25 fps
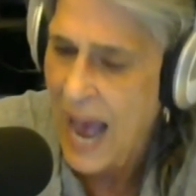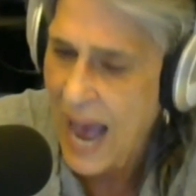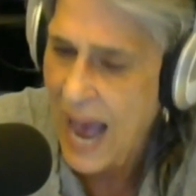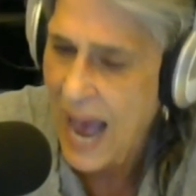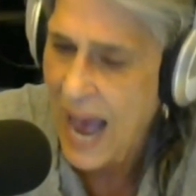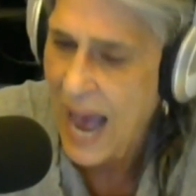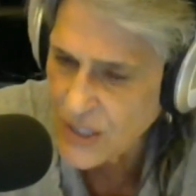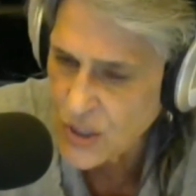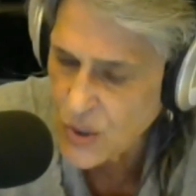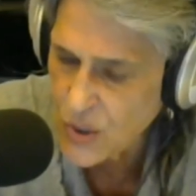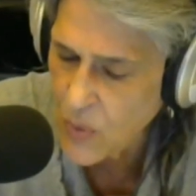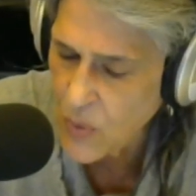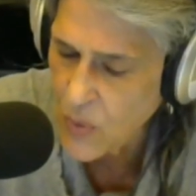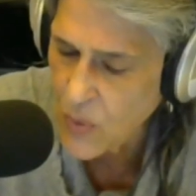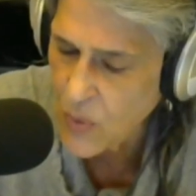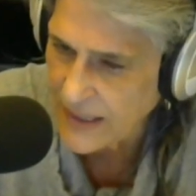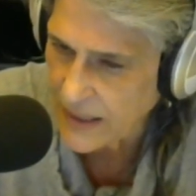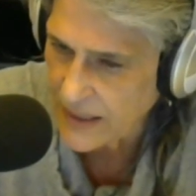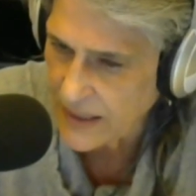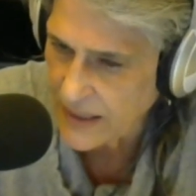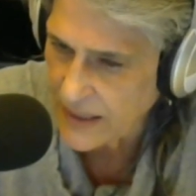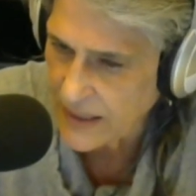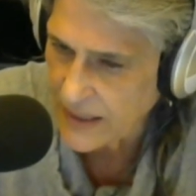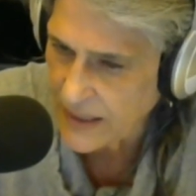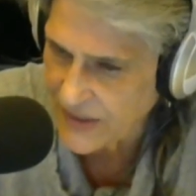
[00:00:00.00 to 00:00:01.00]
I just want
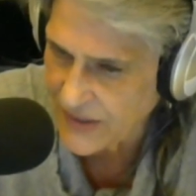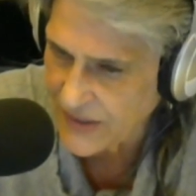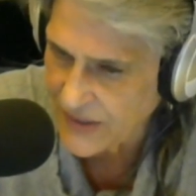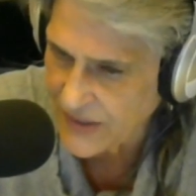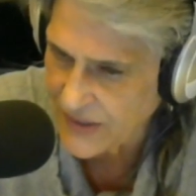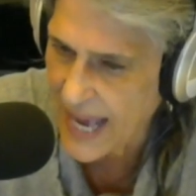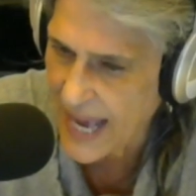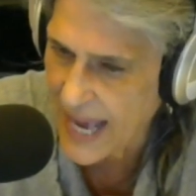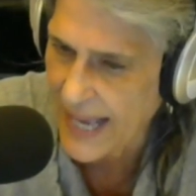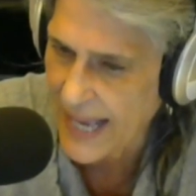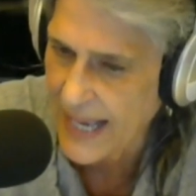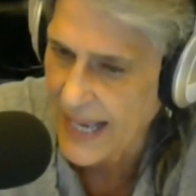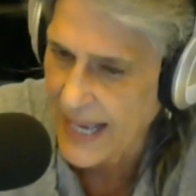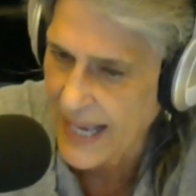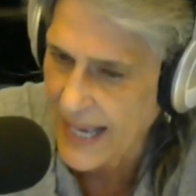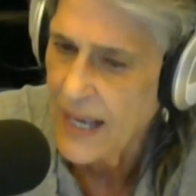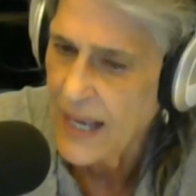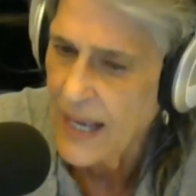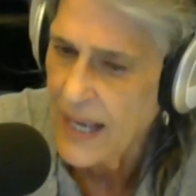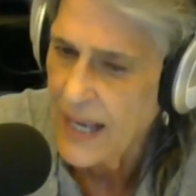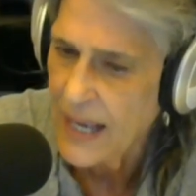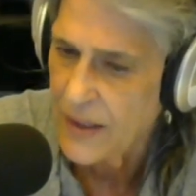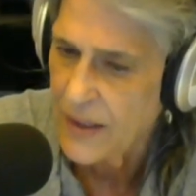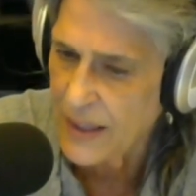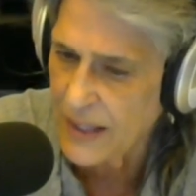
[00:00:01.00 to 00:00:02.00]
to say
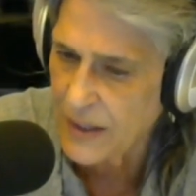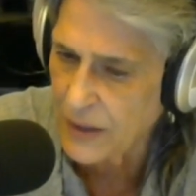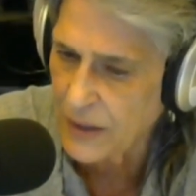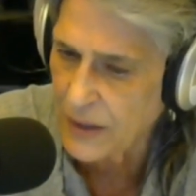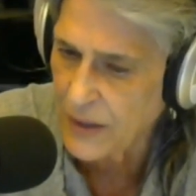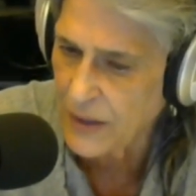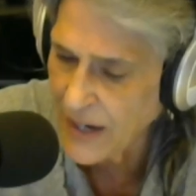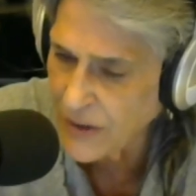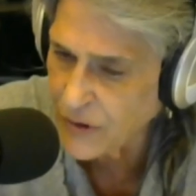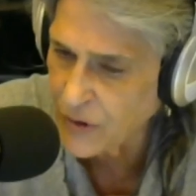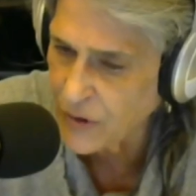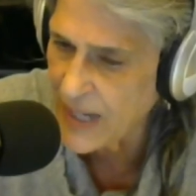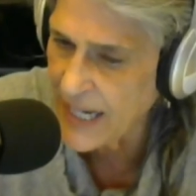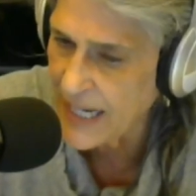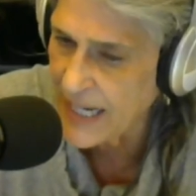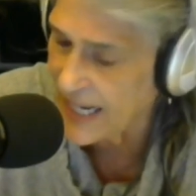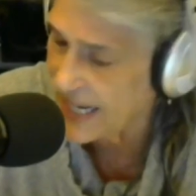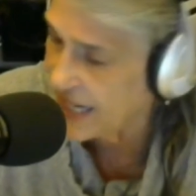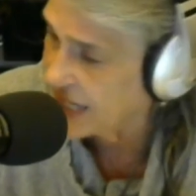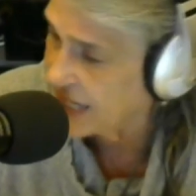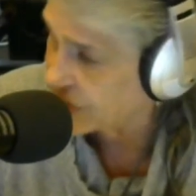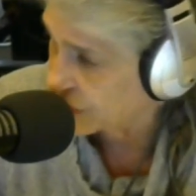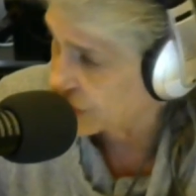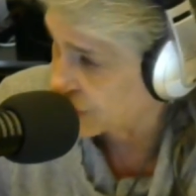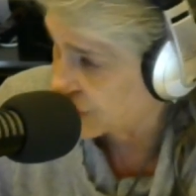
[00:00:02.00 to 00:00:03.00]
the country
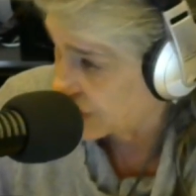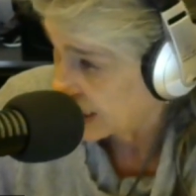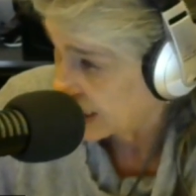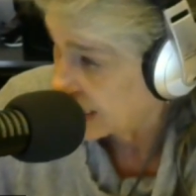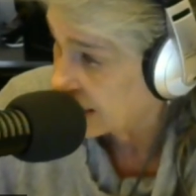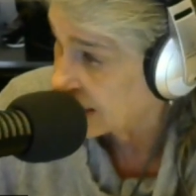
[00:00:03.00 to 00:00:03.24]
is